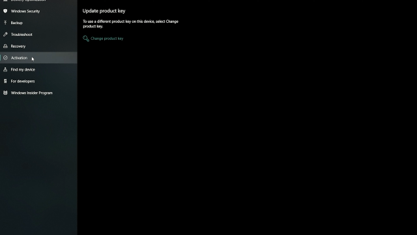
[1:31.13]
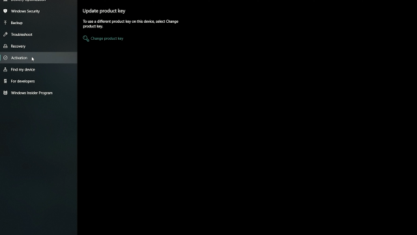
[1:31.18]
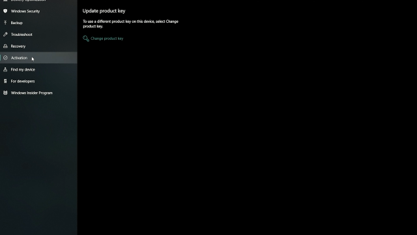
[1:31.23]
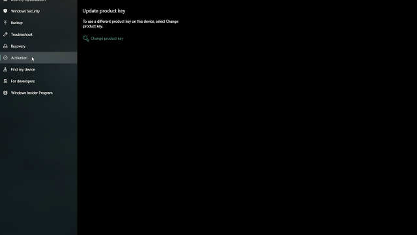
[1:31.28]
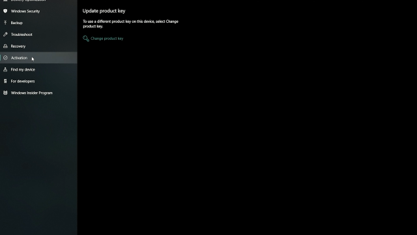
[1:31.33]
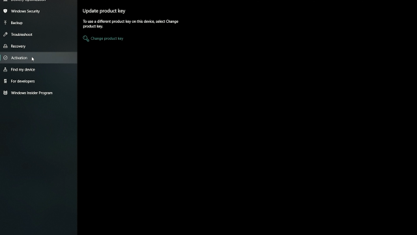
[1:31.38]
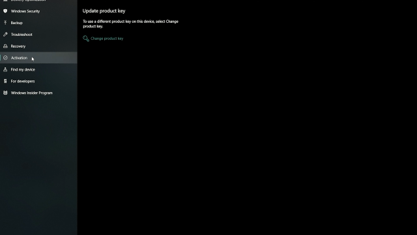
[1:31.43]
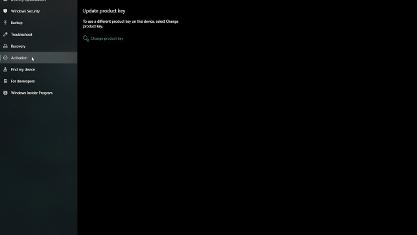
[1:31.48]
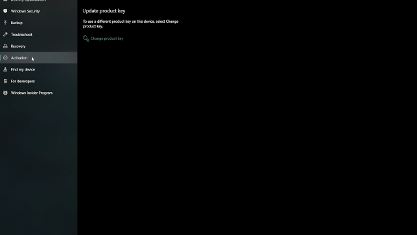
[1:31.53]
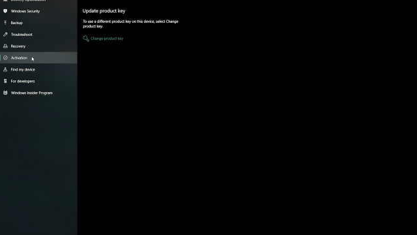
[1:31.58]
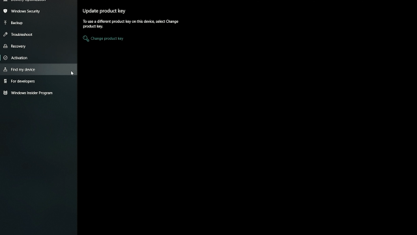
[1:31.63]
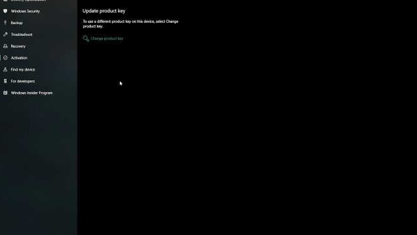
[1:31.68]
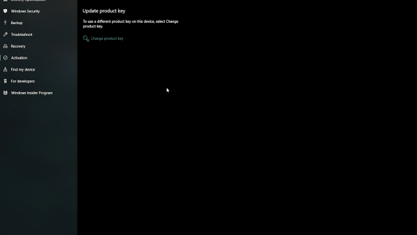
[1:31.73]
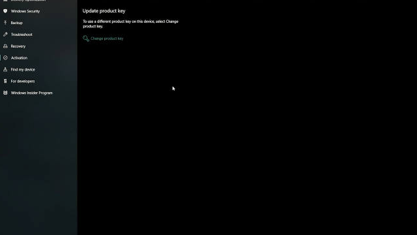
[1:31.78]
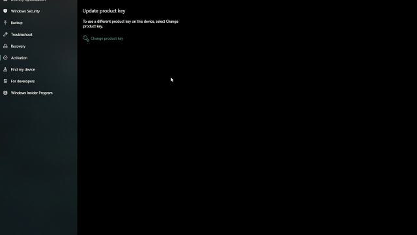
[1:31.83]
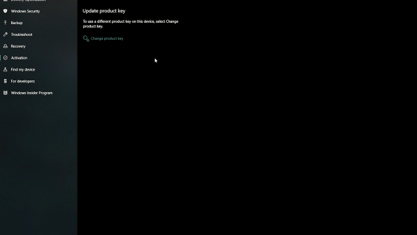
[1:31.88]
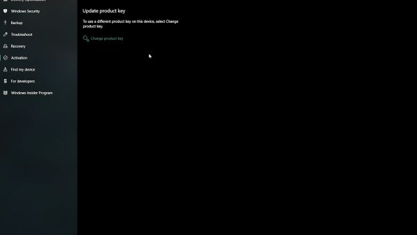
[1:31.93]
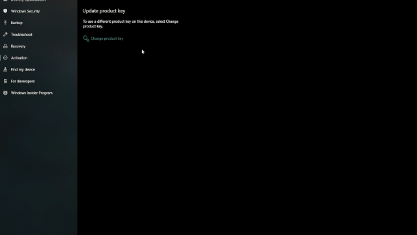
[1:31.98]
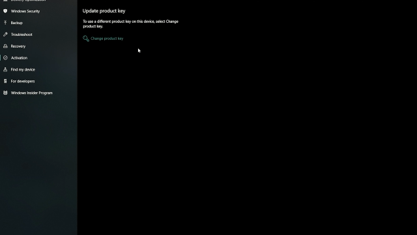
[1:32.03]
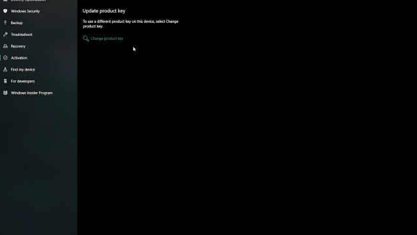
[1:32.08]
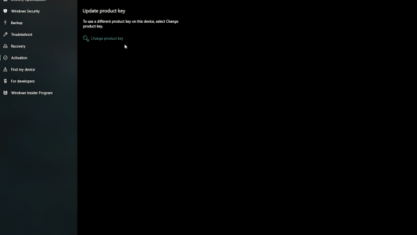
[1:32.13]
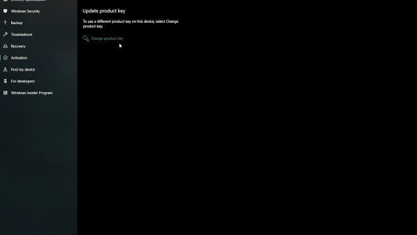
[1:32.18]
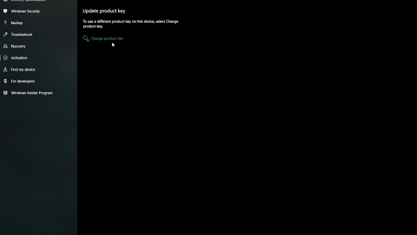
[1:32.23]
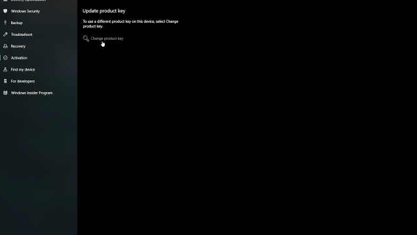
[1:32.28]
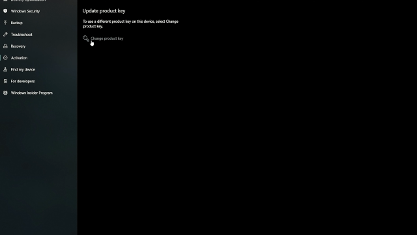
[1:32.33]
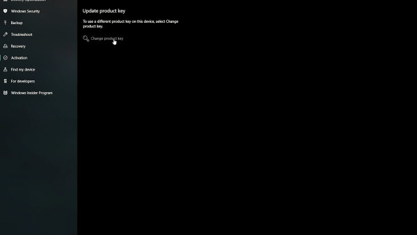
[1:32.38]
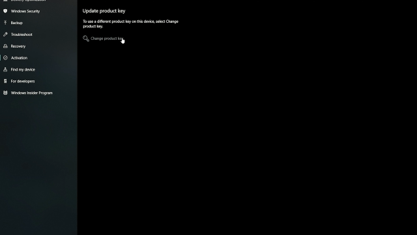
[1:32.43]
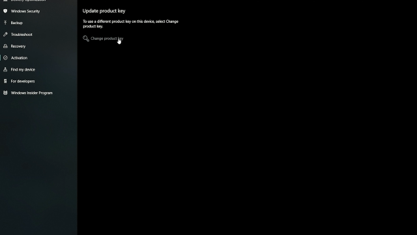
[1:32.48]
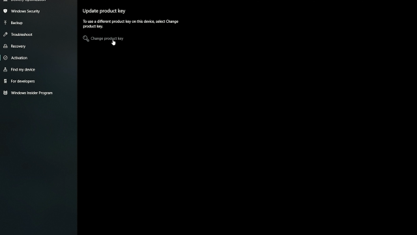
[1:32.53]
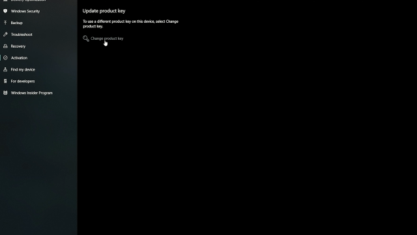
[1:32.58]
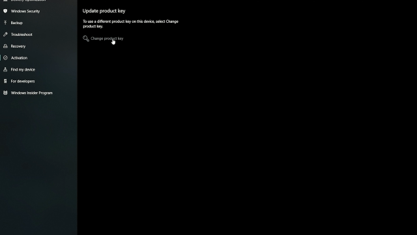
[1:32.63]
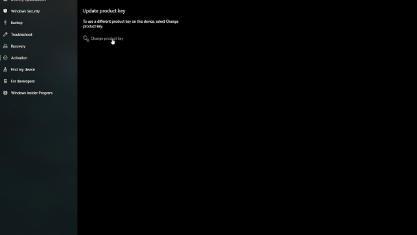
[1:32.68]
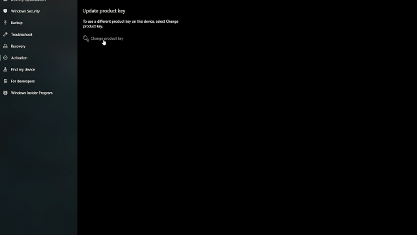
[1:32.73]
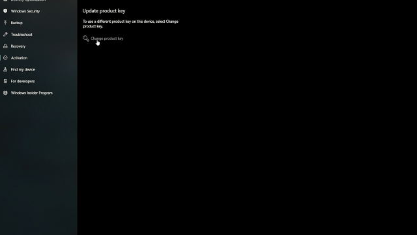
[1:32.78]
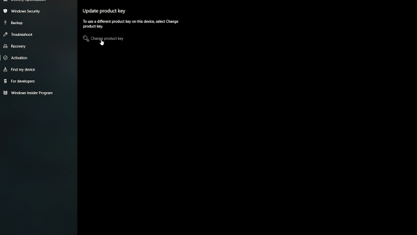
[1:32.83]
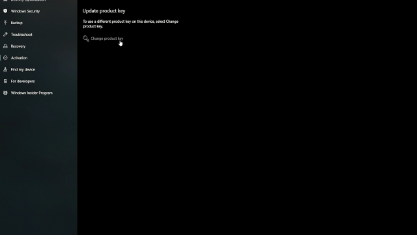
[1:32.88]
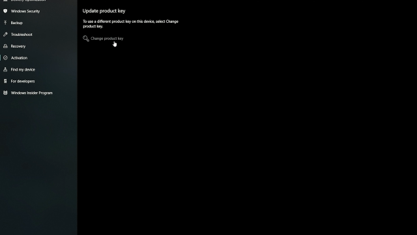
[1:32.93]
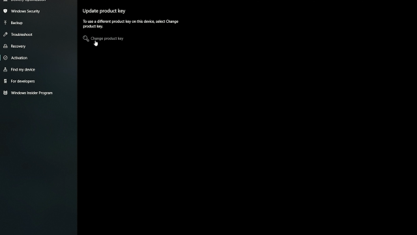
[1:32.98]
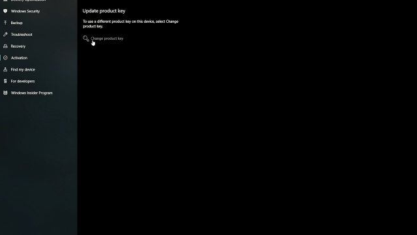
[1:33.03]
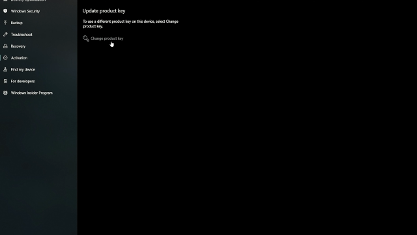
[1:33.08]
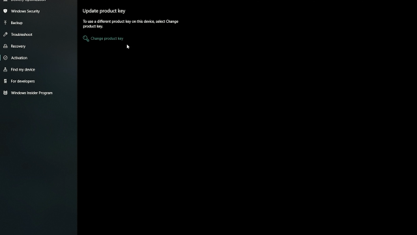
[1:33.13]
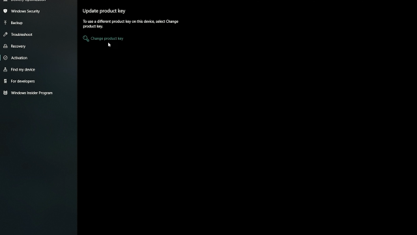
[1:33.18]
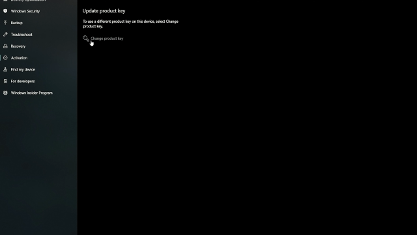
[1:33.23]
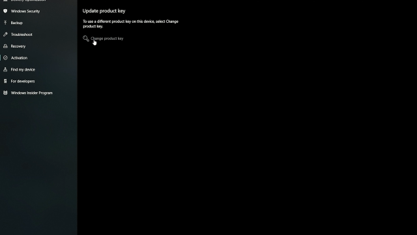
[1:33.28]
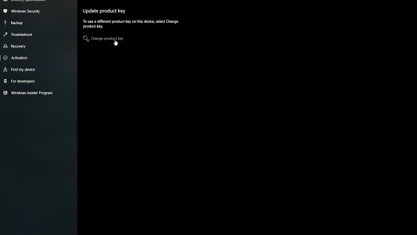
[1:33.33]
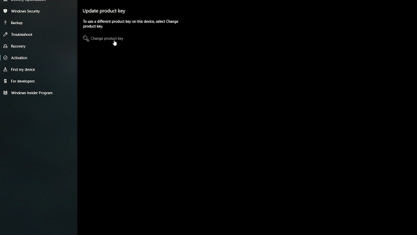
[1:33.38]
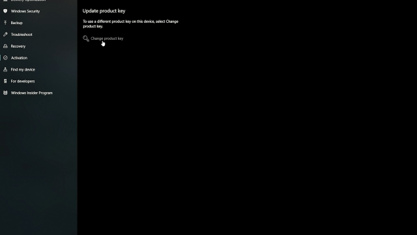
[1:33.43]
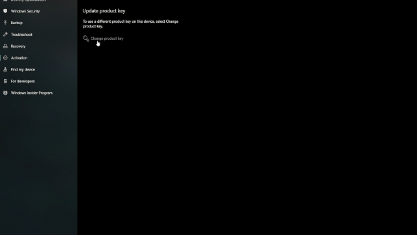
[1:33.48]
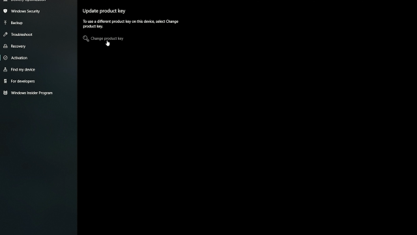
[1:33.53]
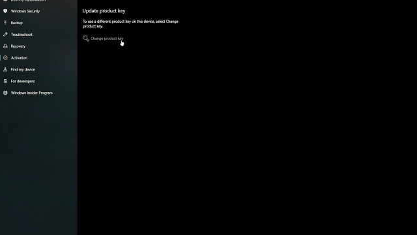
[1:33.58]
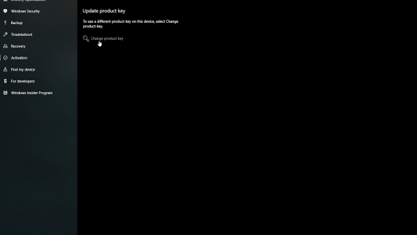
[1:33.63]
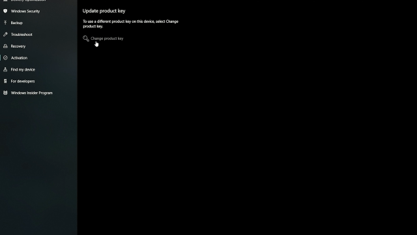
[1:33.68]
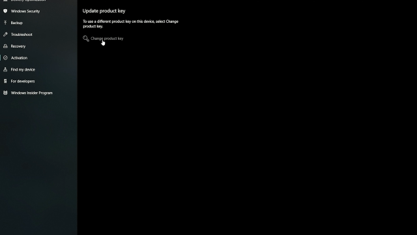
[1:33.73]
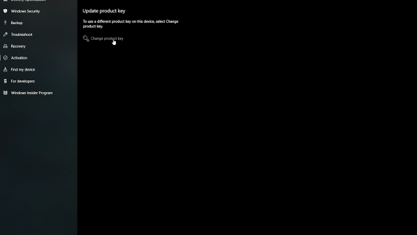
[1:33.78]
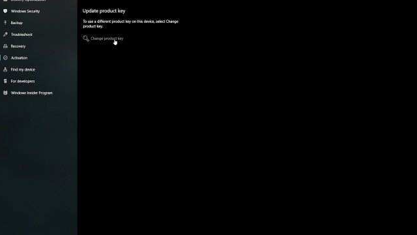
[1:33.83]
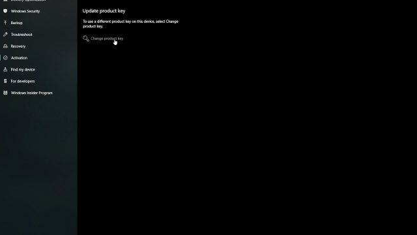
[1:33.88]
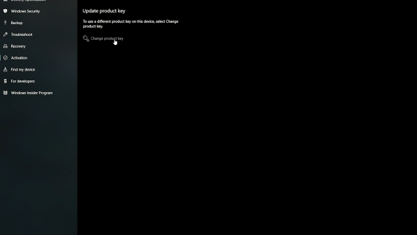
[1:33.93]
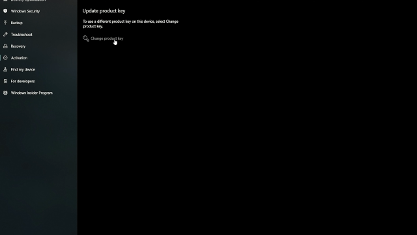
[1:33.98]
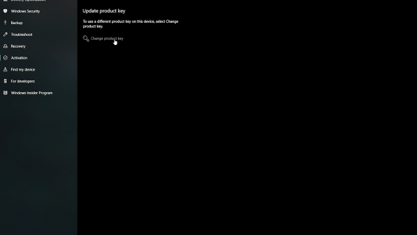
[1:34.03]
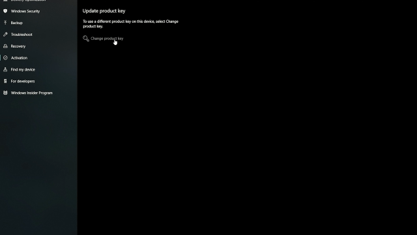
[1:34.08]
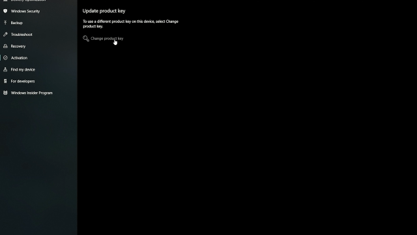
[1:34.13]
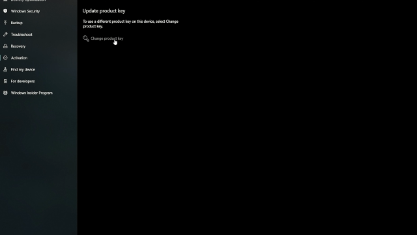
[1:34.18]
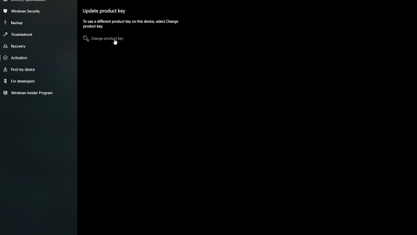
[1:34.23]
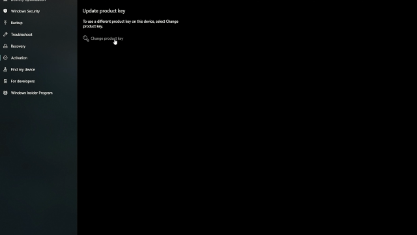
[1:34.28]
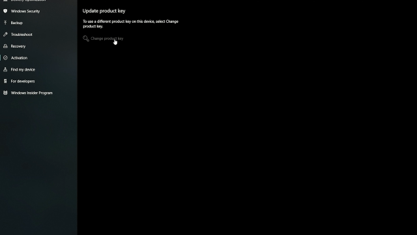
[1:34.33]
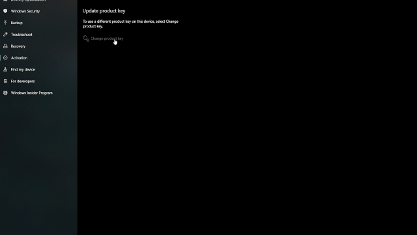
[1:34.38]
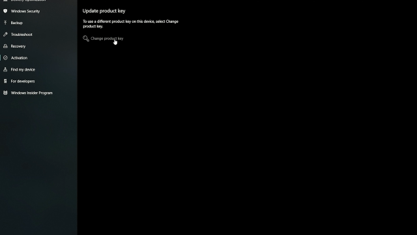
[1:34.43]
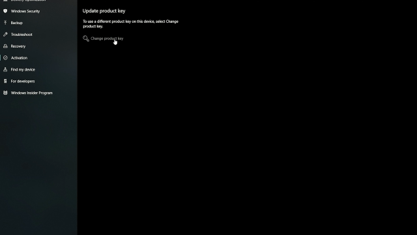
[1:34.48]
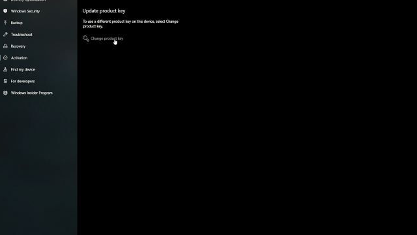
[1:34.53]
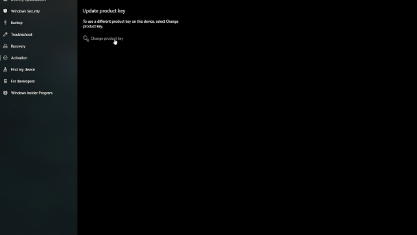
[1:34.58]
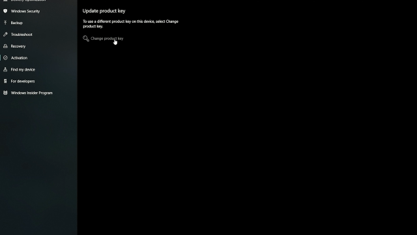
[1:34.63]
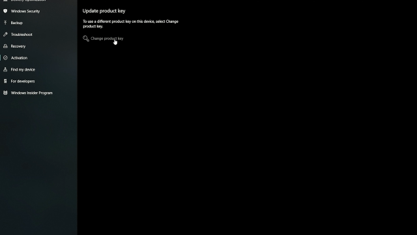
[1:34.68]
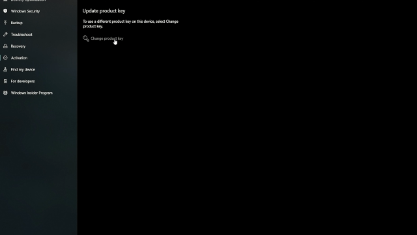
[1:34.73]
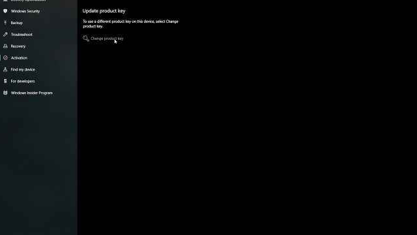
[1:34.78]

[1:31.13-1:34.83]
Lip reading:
[unreadable: no face in view]